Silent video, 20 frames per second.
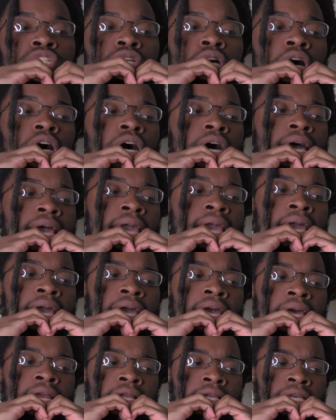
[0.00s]
y'all.
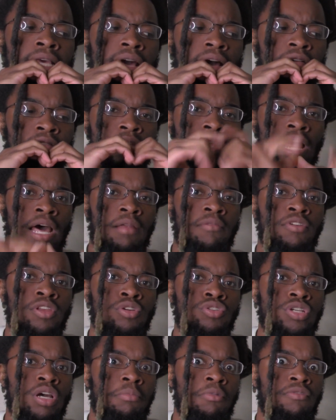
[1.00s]
And yeah, a lot of
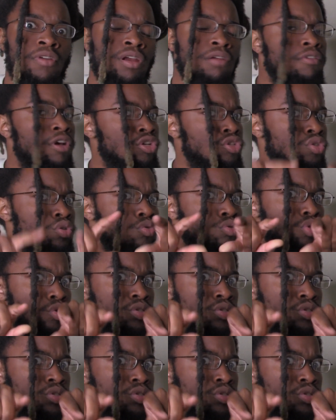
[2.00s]
videos coming very, very soon, so